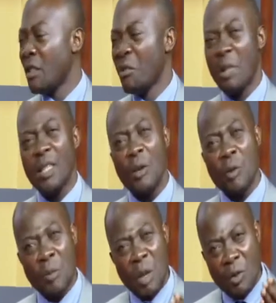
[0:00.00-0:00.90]
Whether
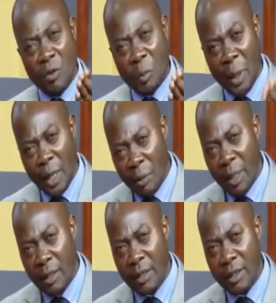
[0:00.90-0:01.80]
you're a member of
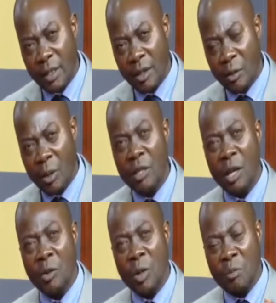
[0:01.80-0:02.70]
parliament, whether
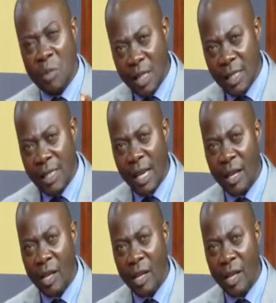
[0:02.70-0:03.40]
you're a minister,